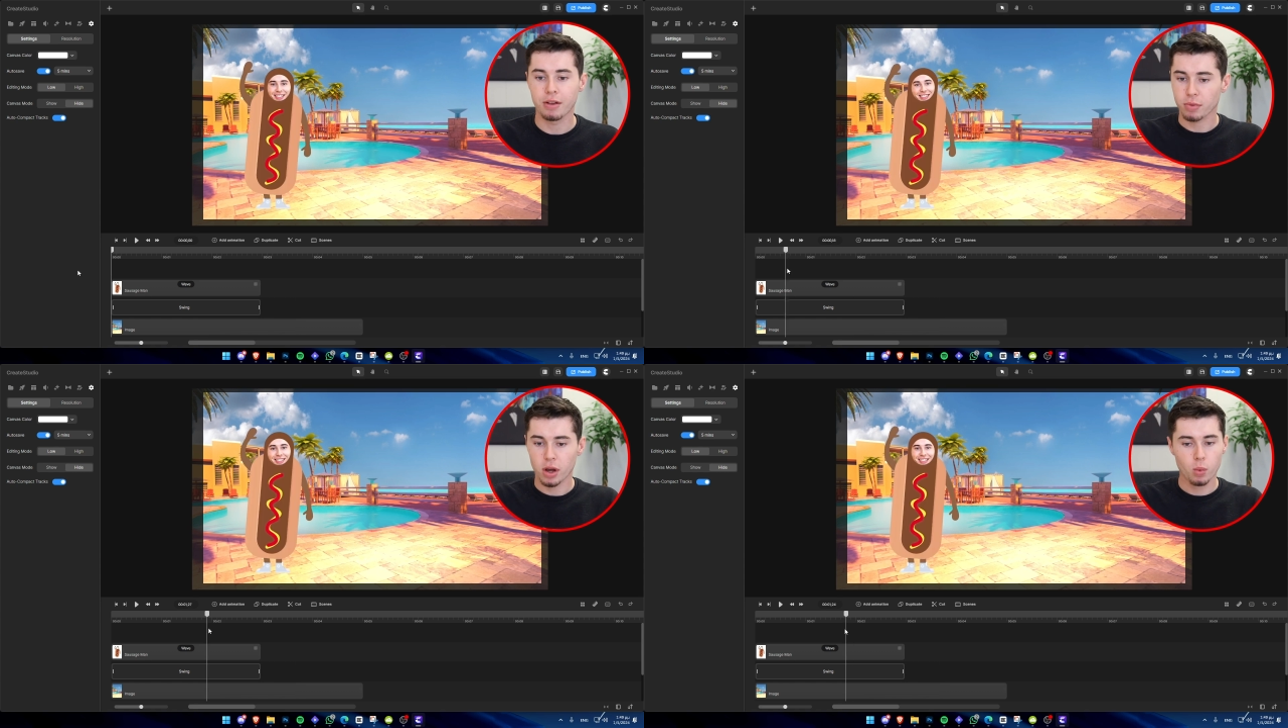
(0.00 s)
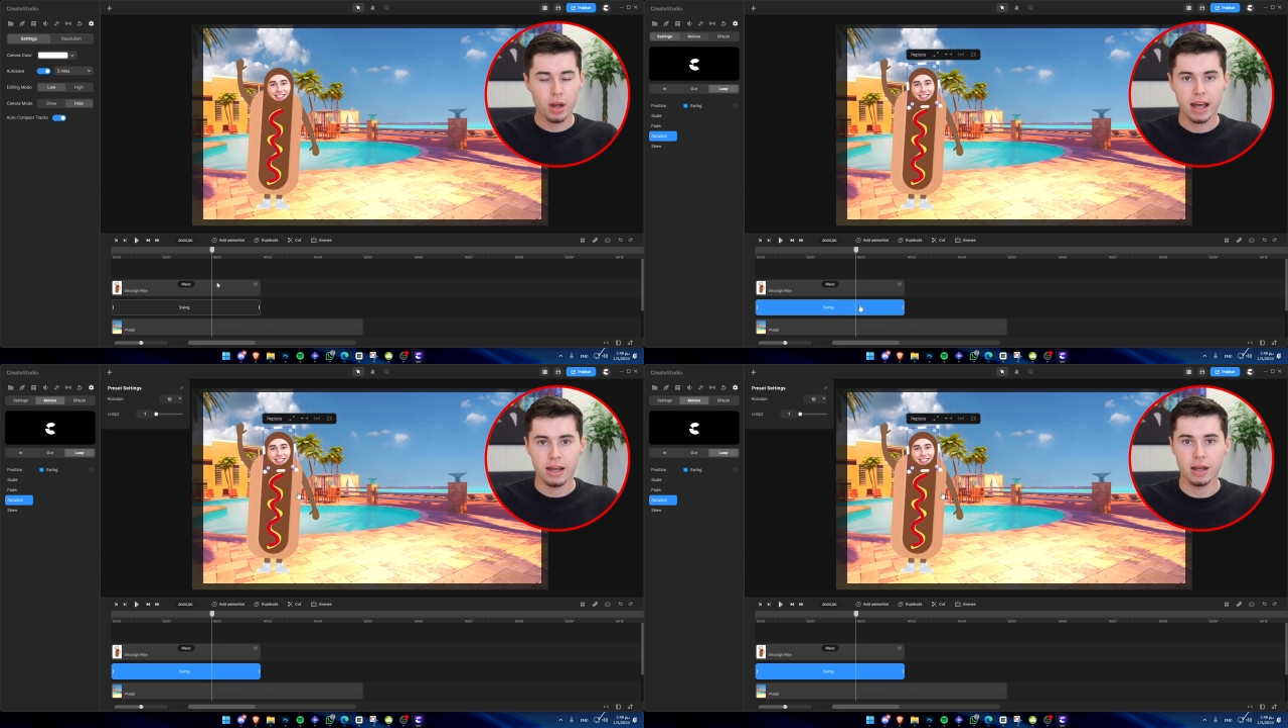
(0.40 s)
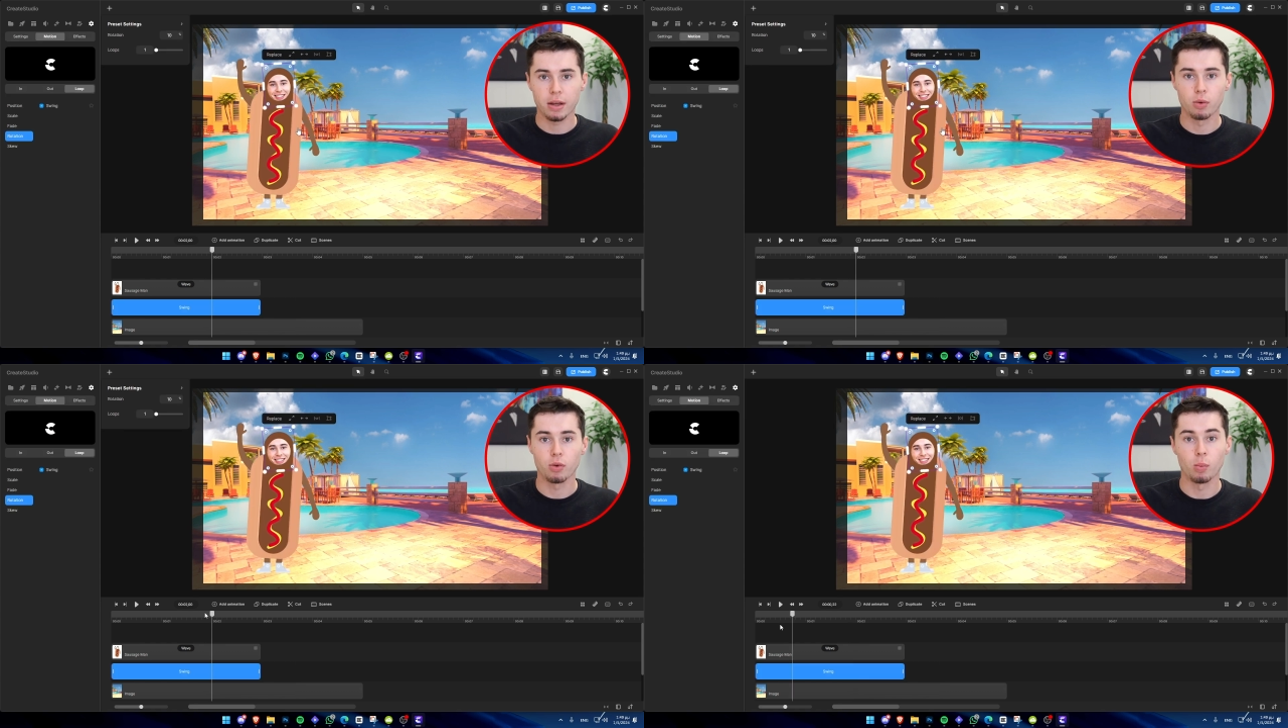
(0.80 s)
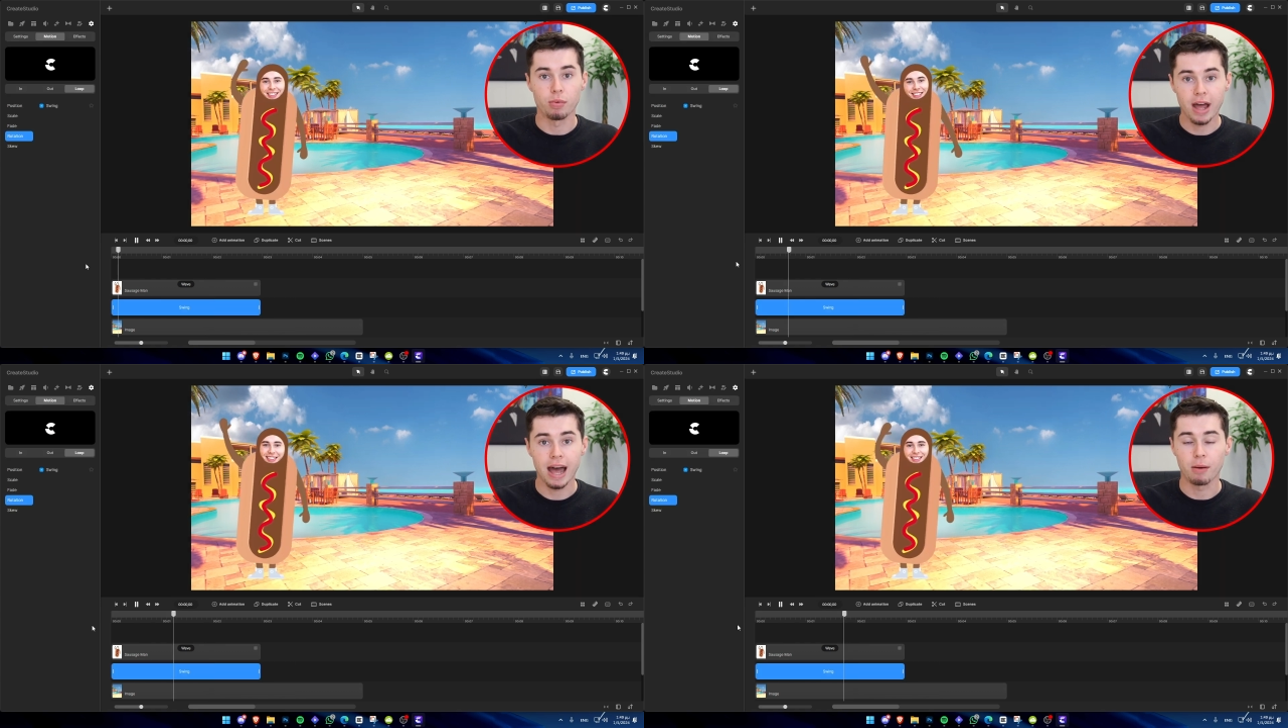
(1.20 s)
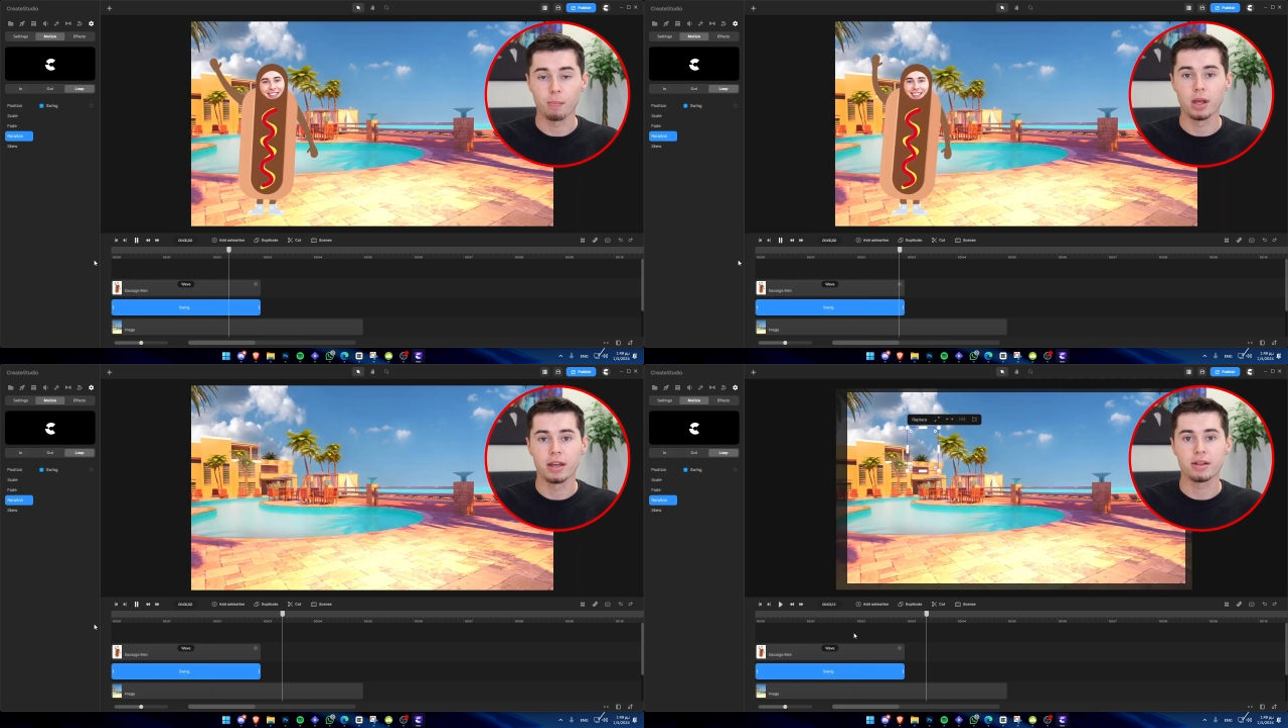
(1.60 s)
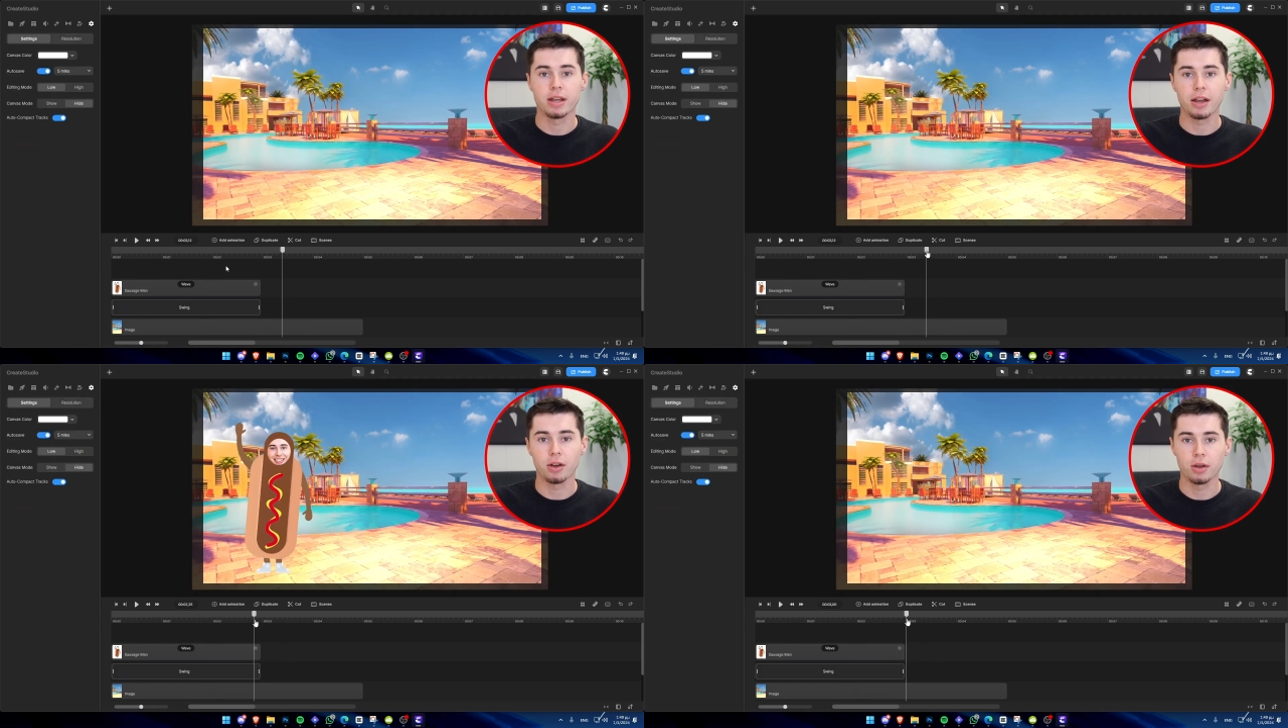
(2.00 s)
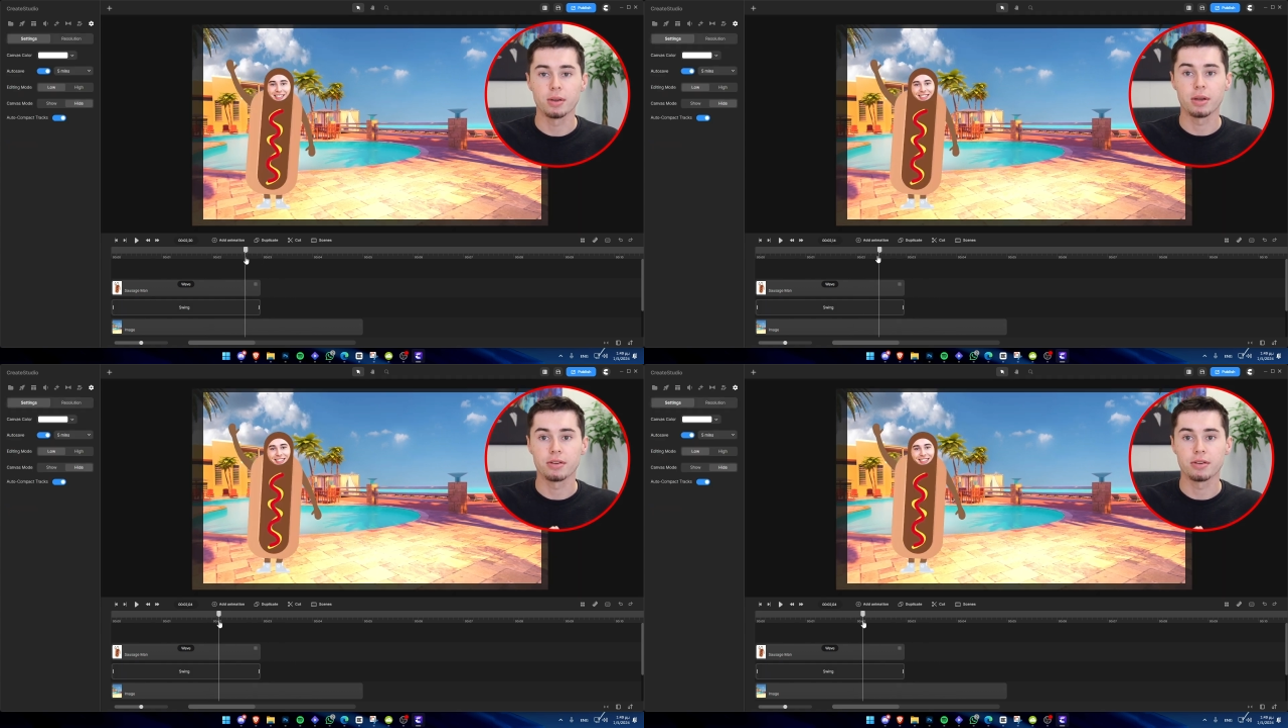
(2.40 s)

a fun way, group the head and body together,